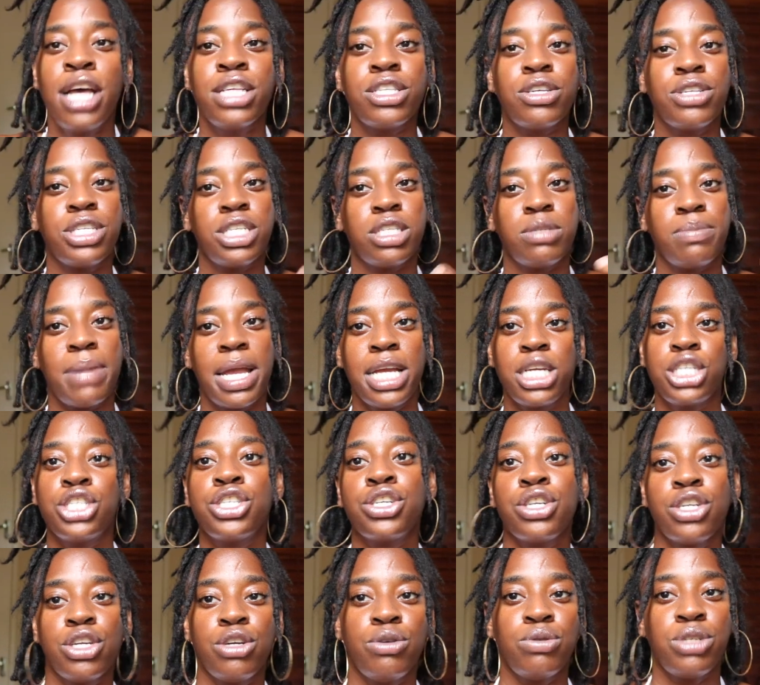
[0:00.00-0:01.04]
So just make
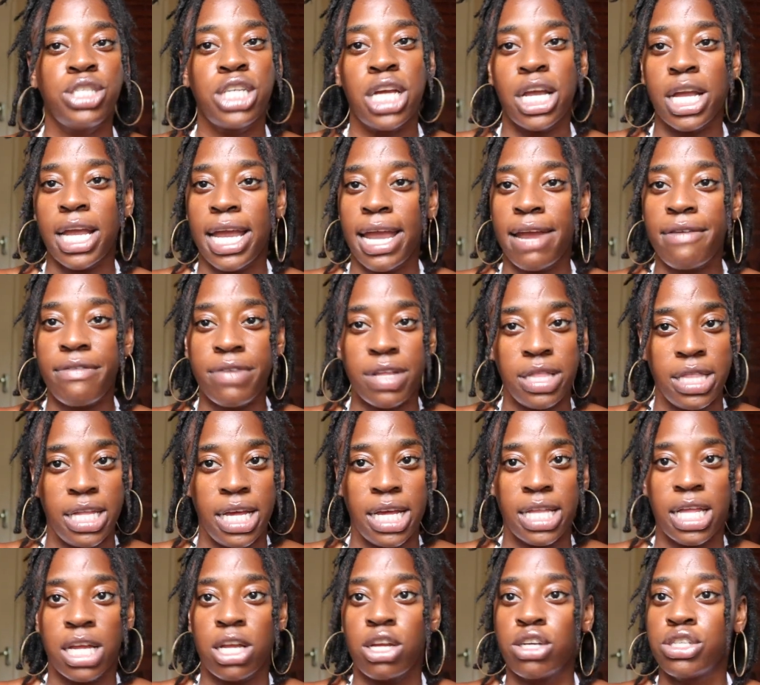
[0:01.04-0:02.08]
sure you check
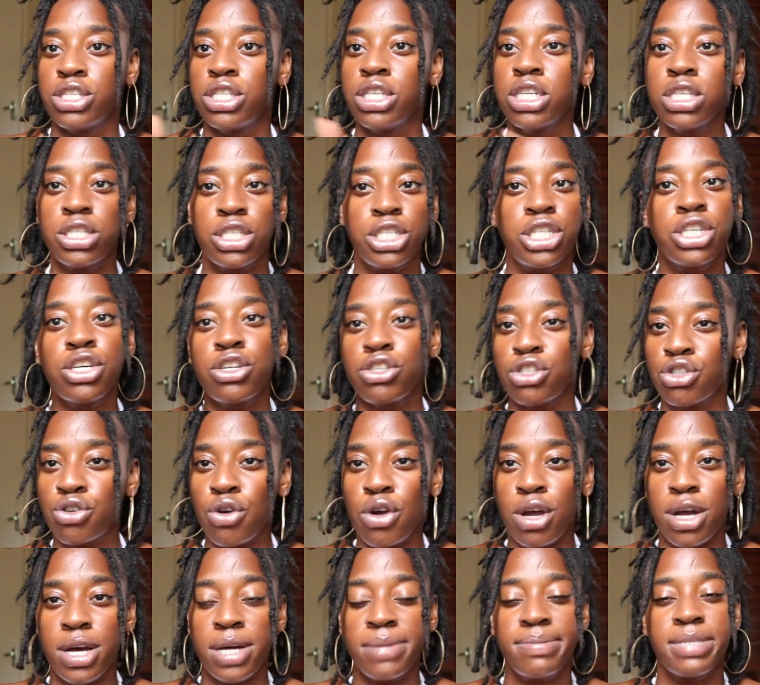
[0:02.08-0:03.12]
everything, like your sugar
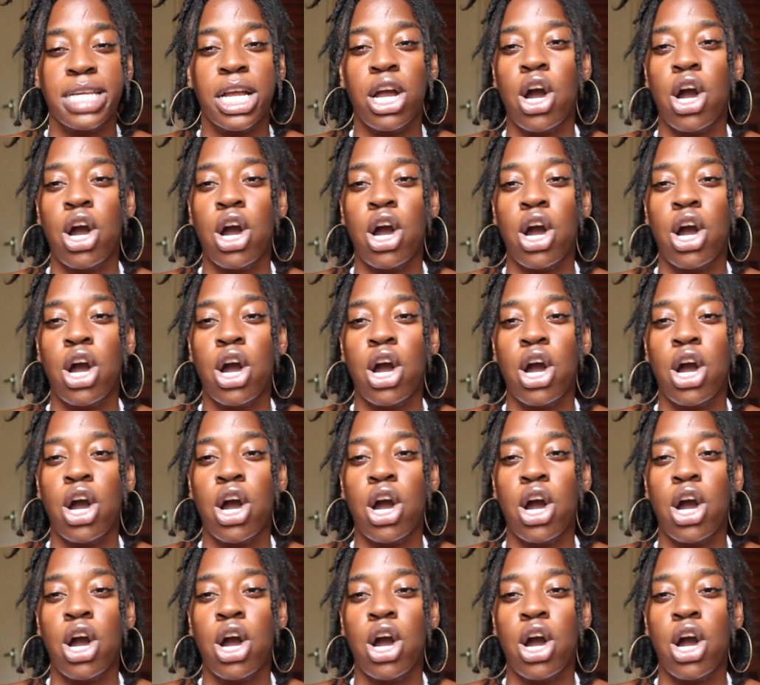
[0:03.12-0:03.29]
scrubs,